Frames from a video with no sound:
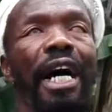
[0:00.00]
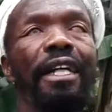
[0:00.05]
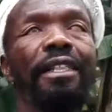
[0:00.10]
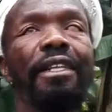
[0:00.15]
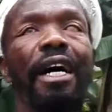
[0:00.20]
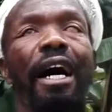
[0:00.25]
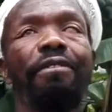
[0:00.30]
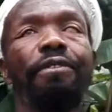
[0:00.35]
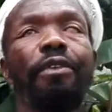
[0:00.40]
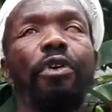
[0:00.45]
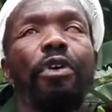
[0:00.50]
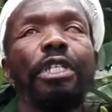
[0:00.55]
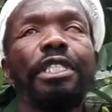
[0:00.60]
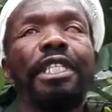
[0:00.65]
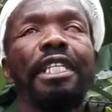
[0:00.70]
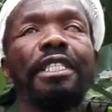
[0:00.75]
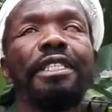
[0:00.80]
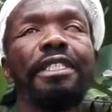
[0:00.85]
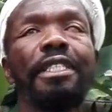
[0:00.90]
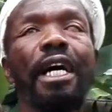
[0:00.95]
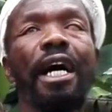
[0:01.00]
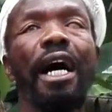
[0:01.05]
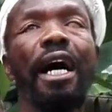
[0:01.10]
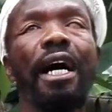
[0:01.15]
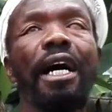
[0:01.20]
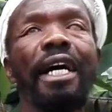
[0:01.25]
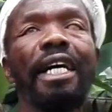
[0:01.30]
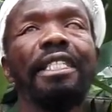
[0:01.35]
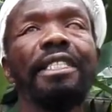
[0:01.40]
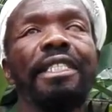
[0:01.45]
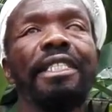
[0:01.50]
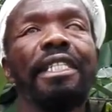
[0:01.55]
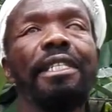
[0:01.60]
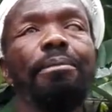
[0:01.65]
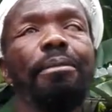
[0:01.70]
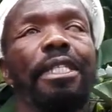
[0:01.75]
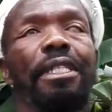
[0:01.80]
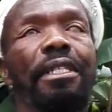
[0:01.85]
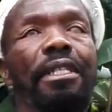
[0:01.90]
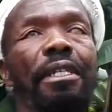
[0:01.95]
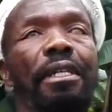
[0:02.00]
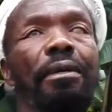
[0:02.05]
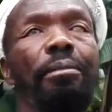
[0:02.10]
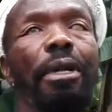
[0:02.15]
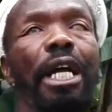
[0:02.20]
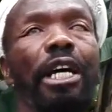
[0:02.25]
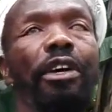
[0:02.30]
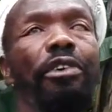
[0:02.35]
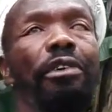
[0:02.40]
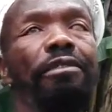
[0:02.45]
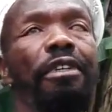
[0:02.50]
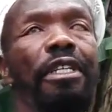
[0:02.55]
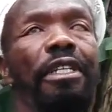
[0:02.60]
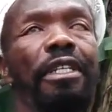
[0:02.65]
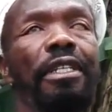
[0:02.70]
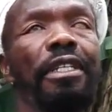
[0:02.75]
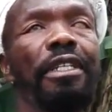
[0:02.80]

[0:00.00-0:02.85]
And of course it's NCB, Black River.